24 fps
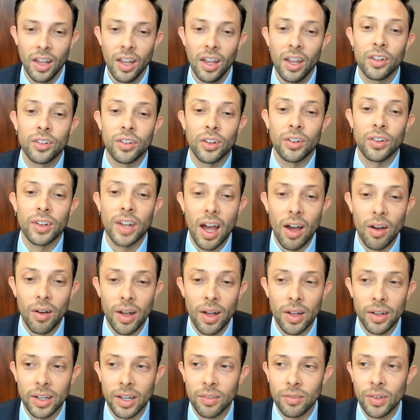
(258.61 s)
So now I'll
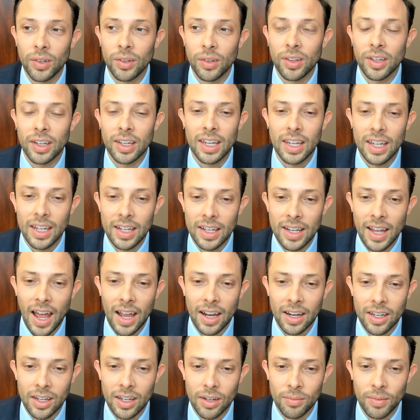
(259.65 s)
give you the key
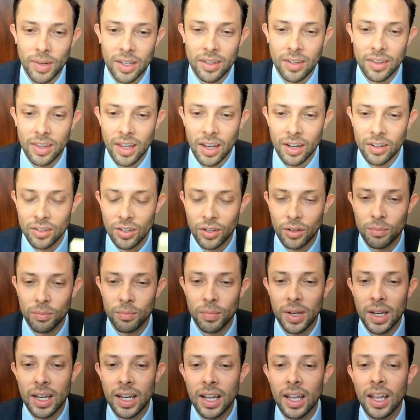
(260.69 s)
documents that should
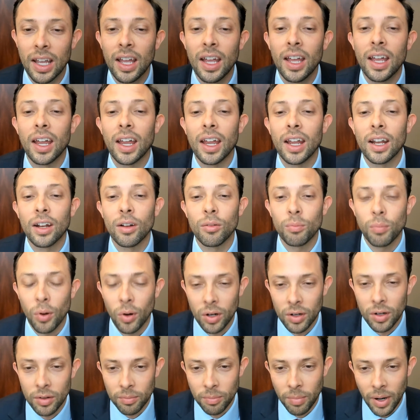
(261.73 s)
be an
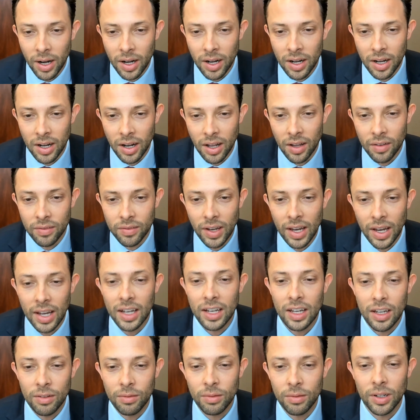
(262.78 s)
important part of
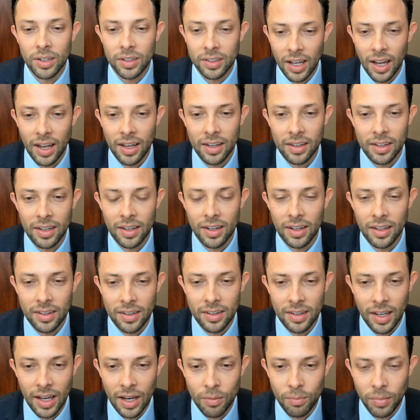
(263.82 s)
any Wisconsin
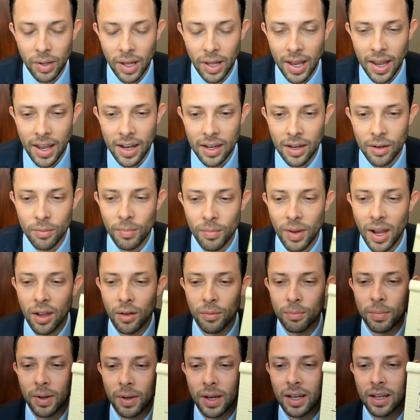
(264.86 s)
estate plan, in my
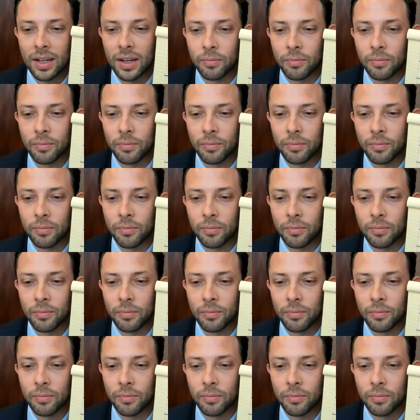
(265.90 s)
opinion.